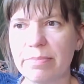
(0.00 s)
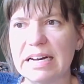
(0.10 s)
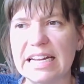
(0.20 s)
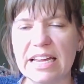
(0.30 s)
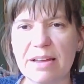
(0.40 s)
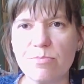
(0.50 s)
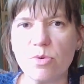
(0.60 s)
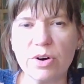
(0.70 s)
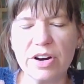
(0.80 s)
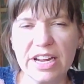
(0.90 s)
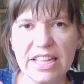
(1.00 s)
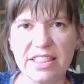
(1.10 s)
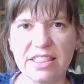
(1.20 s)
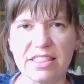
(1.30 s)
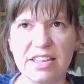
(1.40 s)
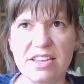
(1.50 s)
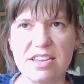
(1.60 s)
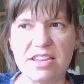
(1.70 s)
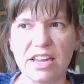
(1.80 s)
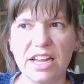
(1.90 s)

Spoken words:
but more in the